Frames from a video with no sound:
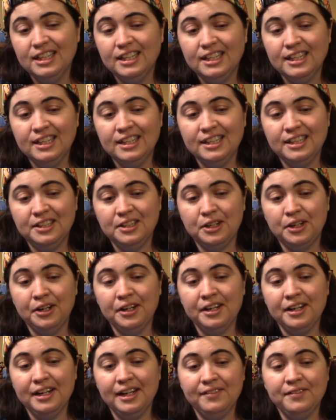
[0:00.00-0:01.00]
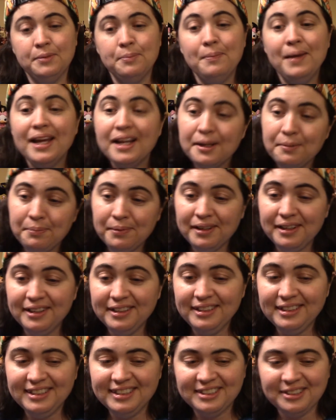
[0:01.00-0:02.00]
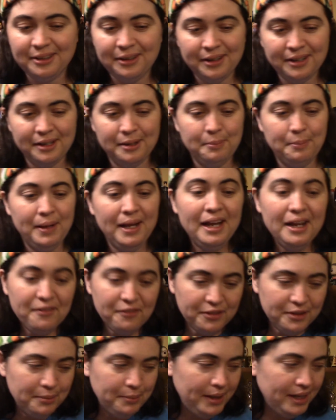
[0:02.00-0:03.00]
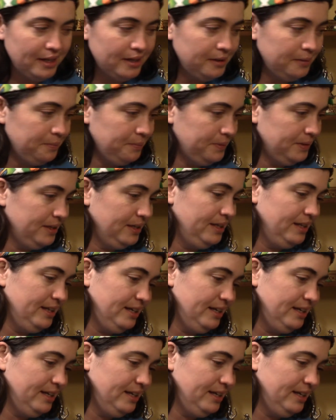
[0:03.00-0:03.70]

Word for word: Uh, are you gonna have a makeup artist? Are you gonna pay for the makeup?